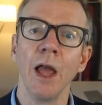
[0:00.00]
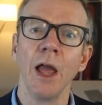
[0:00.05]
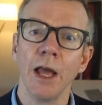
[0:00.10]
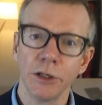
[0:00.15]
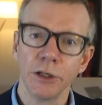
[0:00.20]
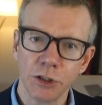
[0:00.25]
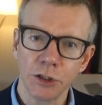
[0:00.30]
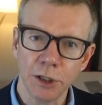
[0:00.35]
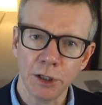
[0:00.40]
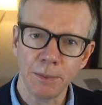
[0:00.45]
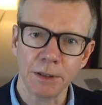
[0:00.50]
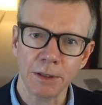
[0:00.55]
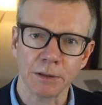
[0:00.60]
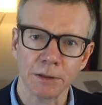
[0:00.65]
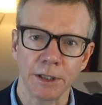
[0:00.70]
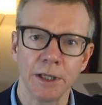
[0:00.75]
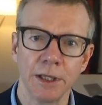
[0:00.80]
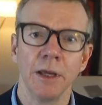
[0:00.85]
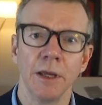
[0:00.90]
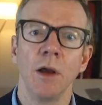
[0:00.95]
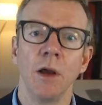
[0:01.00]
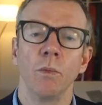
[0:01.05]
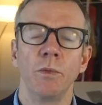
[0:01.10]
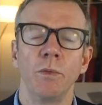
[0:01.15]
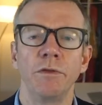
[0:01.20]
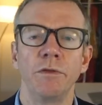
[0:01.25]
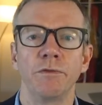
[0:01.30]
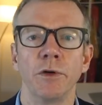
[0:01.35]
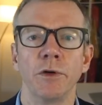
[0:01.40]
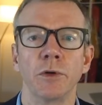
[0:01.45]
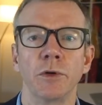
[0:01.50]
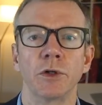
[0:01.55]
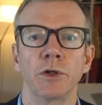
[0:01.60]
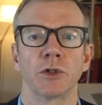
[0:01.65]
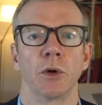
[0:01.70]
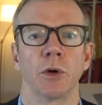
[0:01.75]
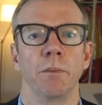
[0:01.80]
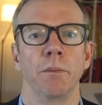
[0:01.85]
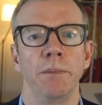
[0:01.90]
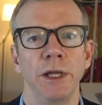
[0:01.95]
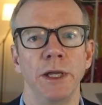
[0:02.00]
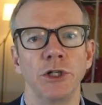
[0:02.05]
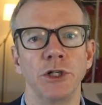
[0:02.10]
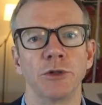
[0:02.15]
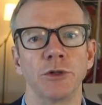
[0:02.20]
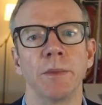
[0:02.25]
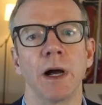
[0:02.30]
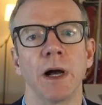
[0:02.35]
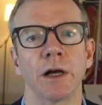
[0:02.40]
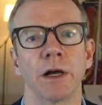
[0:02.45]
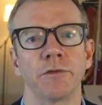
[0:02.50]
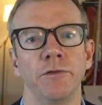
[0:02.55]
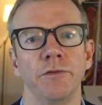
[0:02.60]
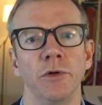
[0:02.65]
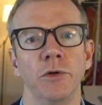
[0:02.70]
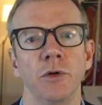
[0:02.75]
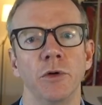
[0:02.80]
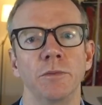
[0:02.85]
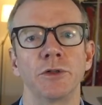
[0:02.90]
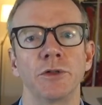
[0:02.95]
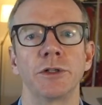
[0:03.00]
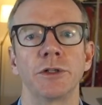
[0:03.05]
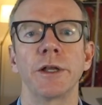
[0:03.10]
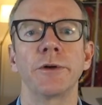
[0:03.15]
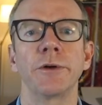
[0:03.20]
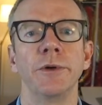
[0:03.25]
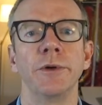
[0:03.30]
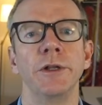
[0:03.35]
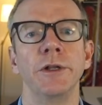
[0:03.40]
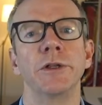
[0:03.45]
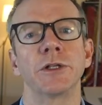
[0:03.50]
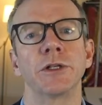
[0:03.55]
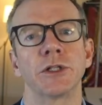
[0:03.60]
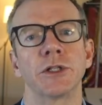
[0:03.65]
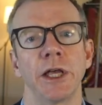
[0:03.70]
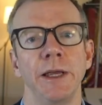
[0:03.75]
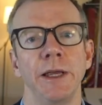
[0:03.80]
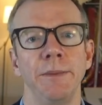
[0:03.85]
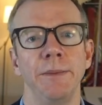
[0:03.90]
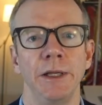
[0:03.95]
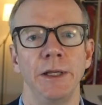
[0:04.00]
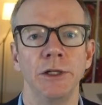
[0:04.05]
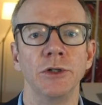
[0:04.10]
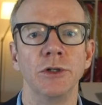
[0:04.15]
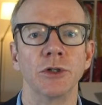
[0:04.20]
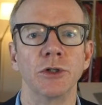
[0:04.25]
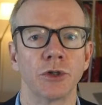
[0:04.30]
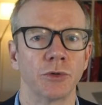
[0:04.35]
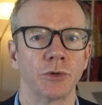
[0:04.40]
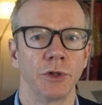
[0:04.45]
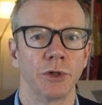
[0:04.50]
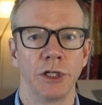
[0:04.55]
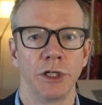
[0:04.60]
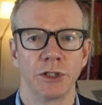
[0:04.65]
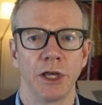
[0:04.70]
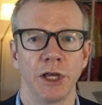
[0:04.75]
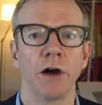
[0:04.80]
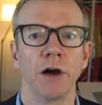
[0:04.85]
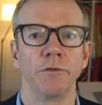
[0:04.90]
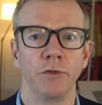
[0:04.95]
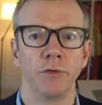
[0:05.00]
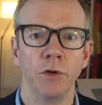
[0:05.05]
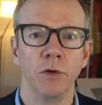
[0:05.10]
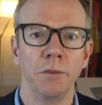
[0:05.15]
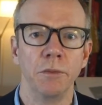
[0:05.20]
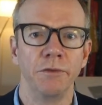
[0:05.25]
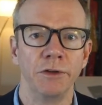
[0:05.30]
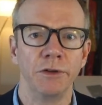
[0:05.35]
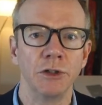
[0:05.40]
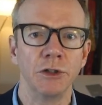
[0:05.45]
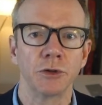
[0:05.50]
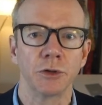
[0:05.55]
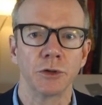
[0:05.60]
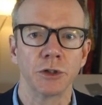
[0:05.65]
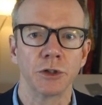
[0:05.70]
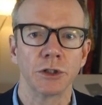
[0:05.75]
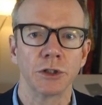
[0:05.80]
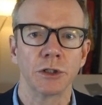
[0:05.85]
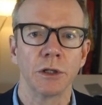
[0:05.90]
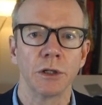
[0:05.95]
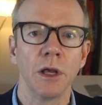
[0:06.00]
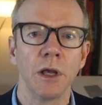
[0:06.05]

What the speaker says: Typically, we focus on benchmark firms that are in the same industry as our firm of interest,